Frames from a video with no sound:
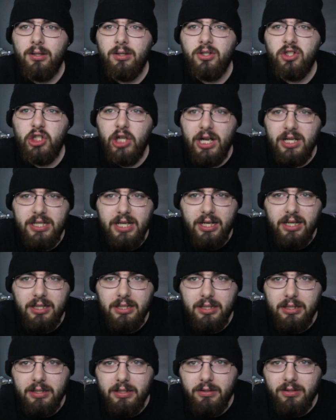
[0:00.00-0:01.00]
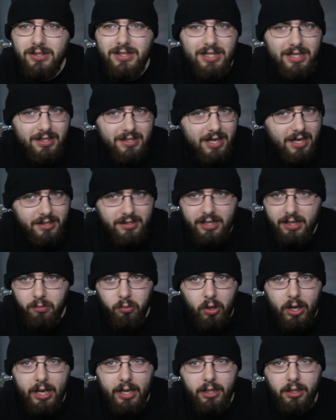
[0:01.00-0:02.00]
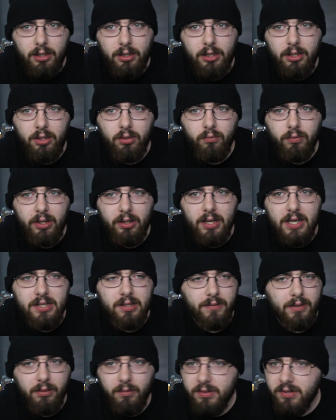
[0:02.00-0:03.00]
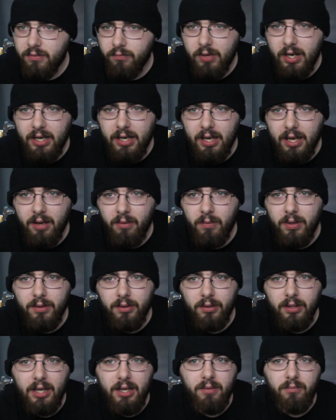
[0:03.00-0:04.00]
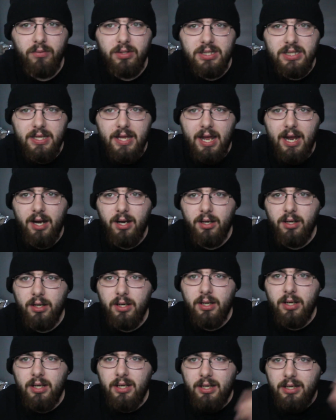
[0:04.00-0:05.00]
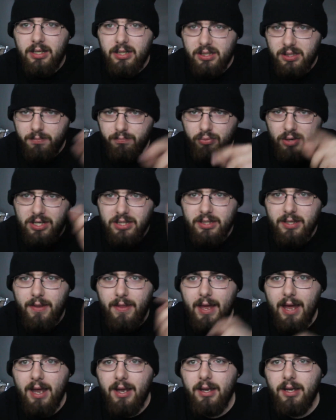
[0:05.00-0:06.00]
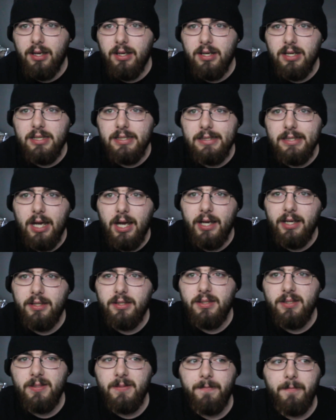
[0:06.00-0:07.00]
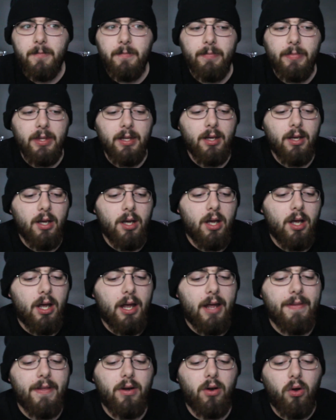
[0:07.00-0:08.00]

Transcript: Chantic is the exact same way. He could realize something wasn't right, and when Lynn was there, he expressed that in his signs. And then